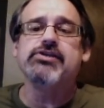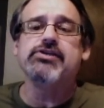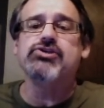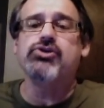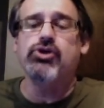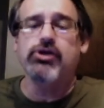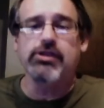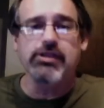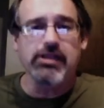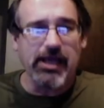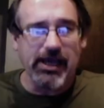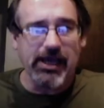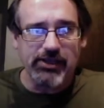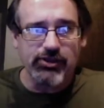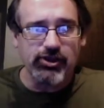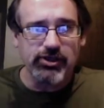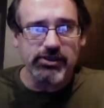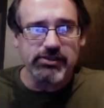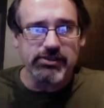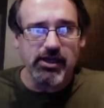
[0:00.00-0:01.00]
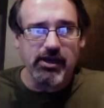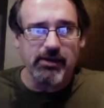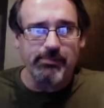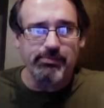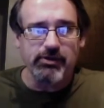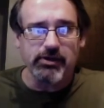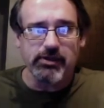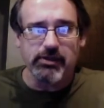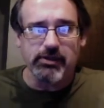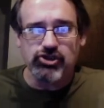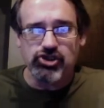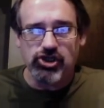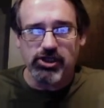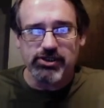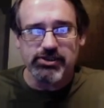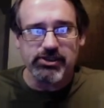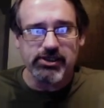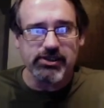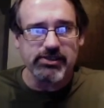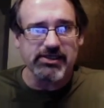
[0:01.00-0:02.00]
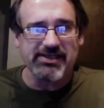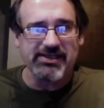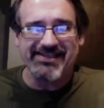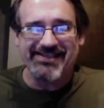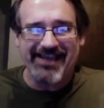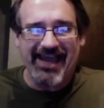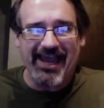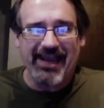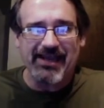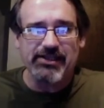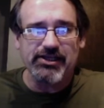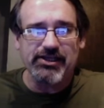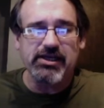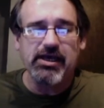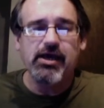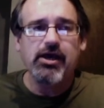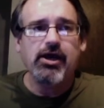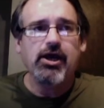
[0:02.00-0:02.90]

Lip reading: So you can line things up and adjust things exactly